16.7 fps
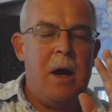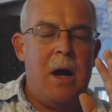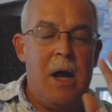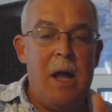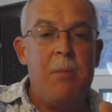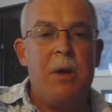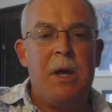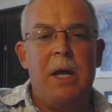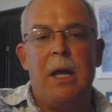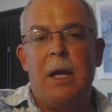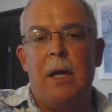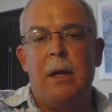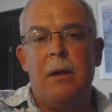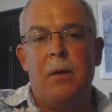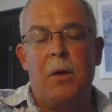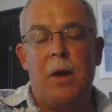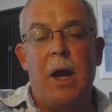I am a
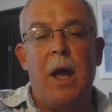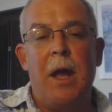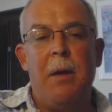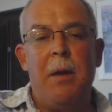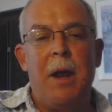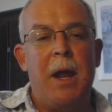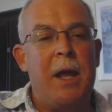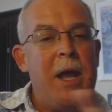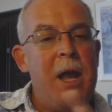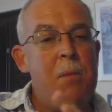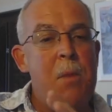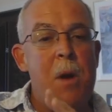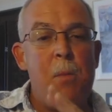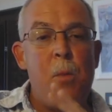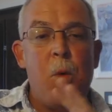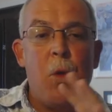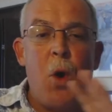geek, okay, and I keep
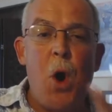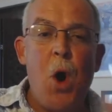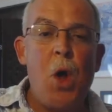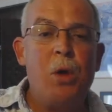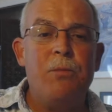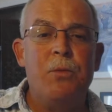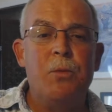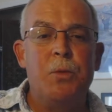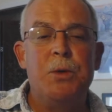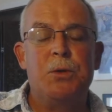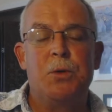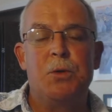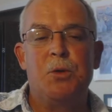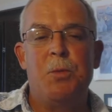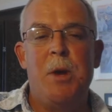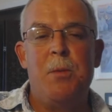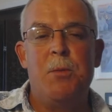up with all of the
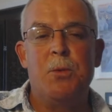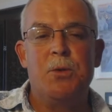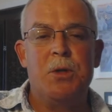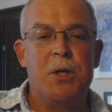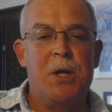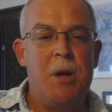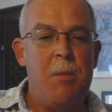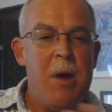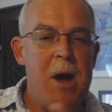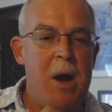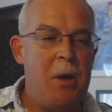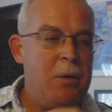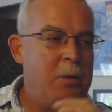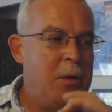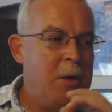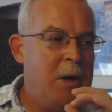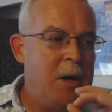research papers that come out,